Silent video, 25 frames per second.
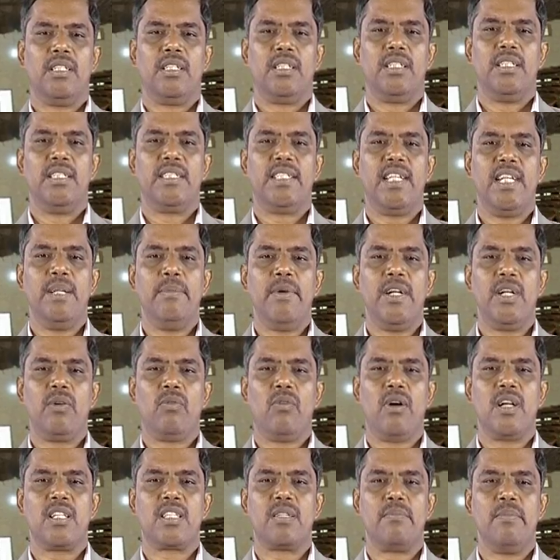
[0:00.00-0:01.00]
The sediment
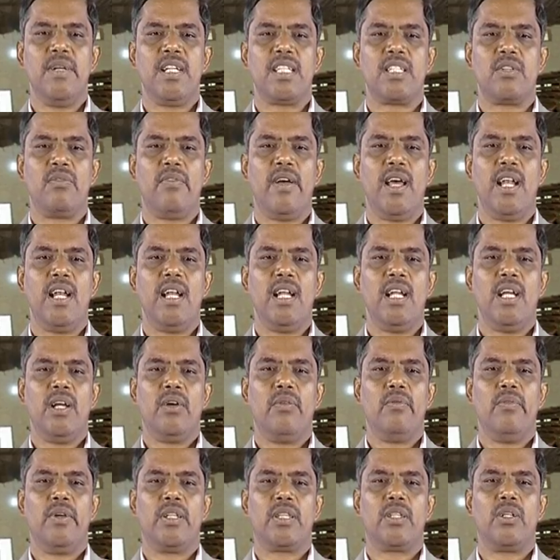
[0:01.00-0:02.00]
was mixed well
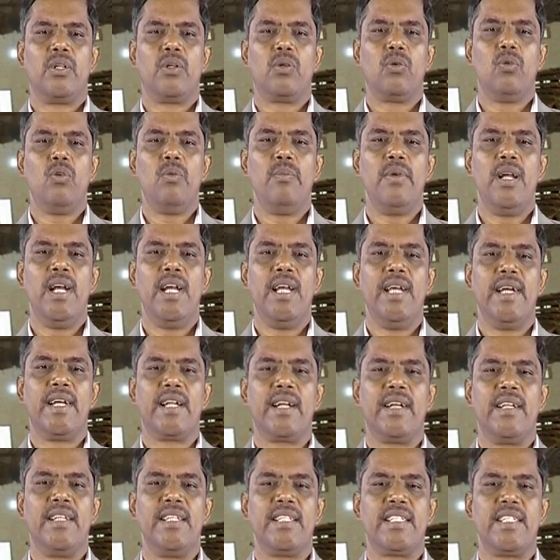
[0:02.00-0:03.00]
with 2
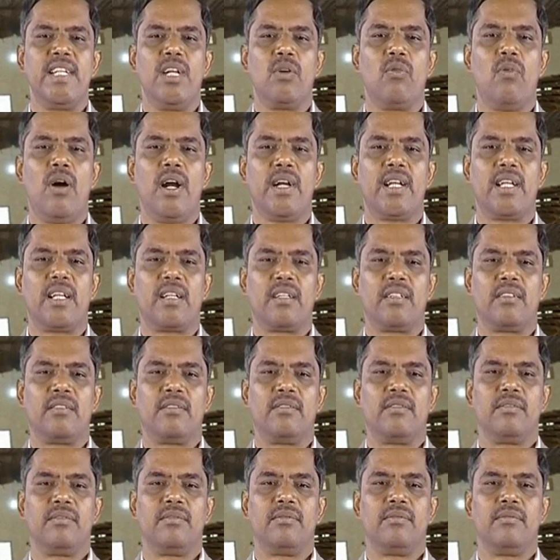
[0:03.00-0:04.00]
milliliter distilled water.
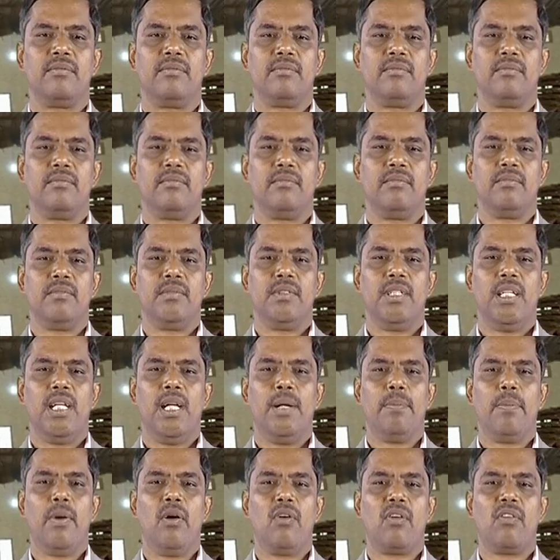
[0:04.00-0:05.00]
A
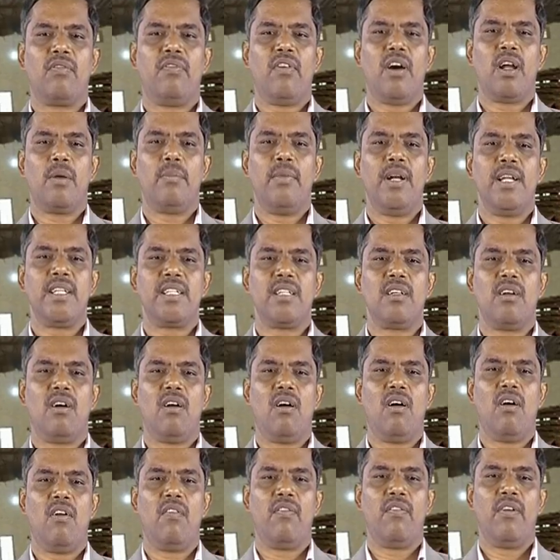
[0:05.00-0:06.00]
powder formulation
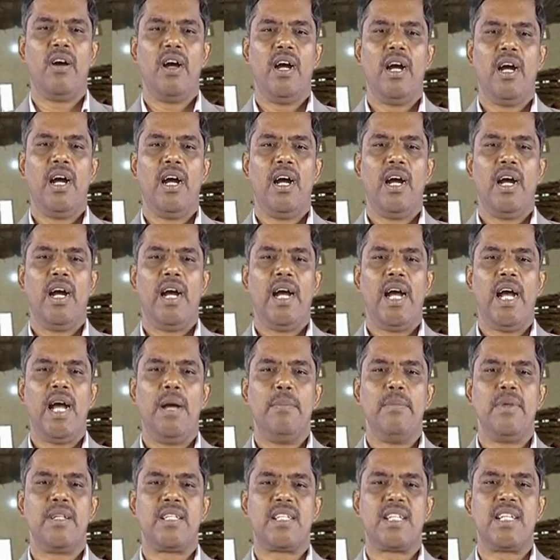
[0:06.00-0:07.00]
of
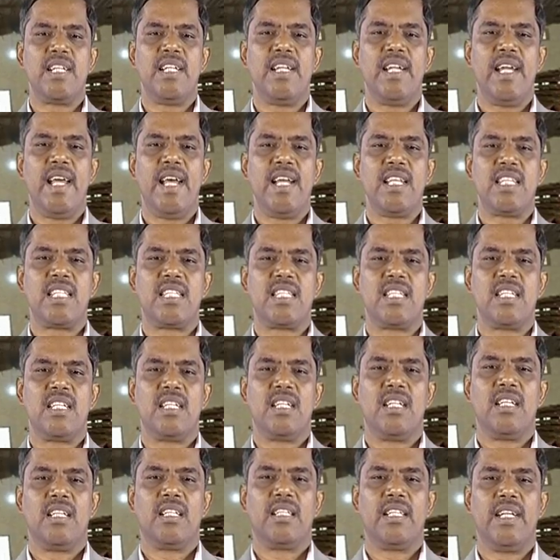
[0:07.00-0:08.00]
ambistrin S
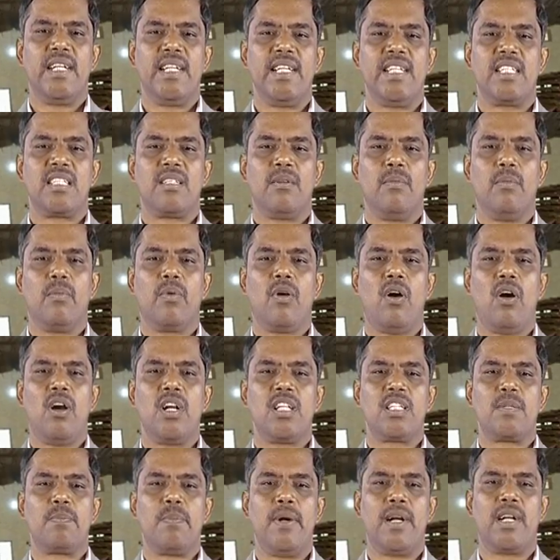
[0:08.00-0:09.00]
that is
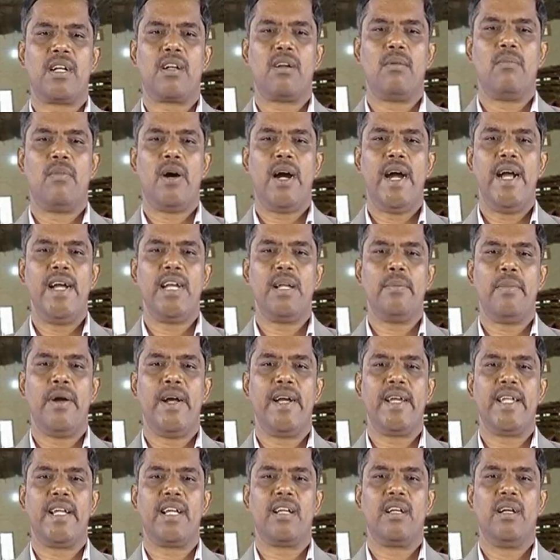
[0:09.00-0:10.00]
broad spectrum
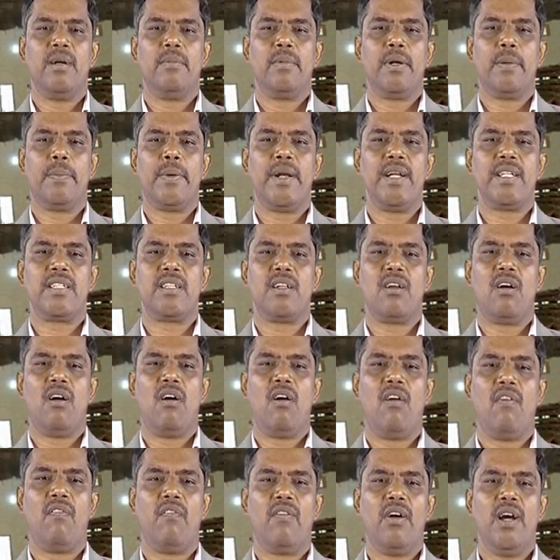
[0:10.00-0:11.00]
antibiotic preparation
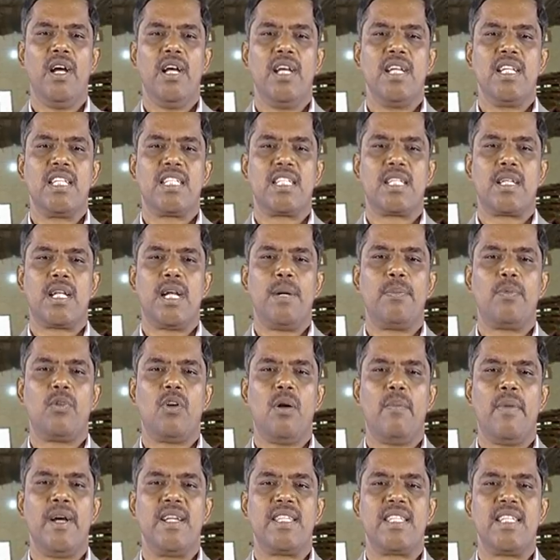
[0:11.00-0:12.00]
of
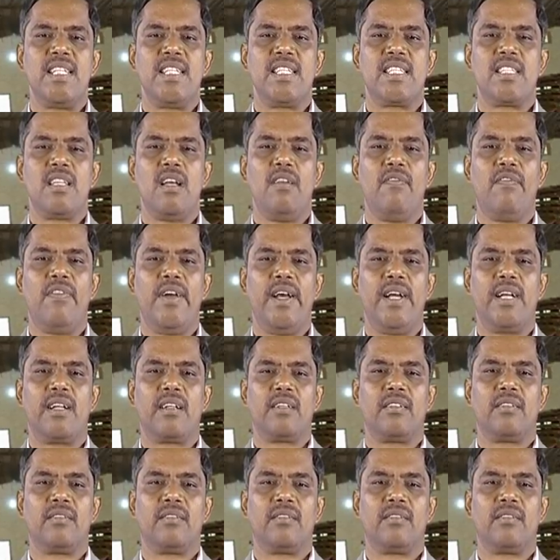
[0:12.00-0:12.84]
streptomycin sulfate